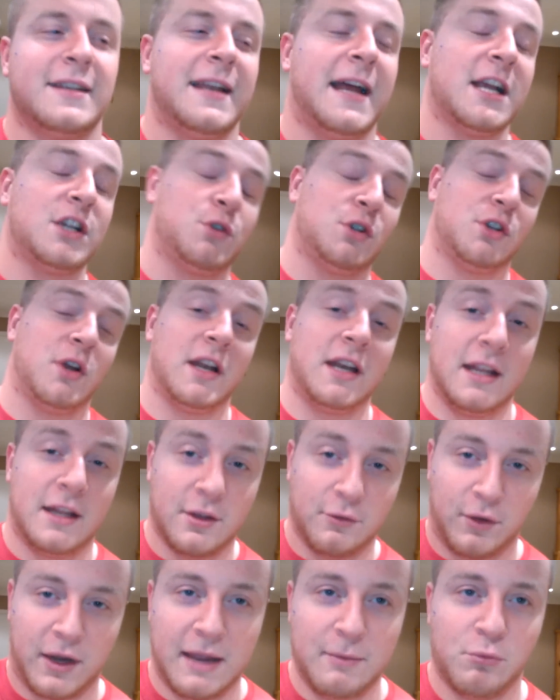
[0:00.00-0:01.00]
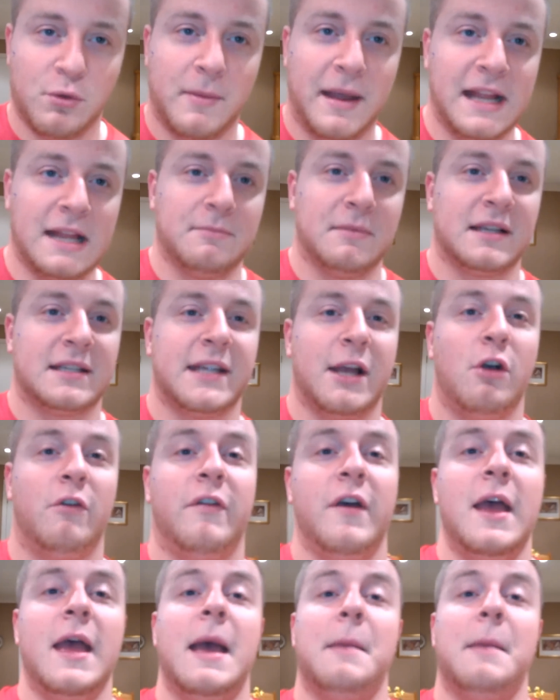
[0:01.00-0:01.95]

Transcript: and that's what I need to keep reminding myself.